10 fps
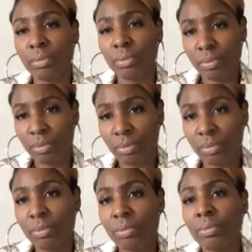
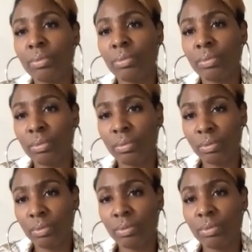
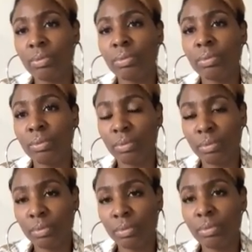
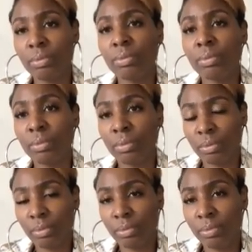
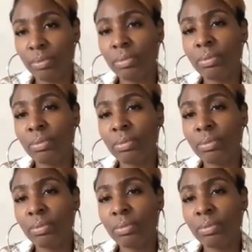This person isn't speaking.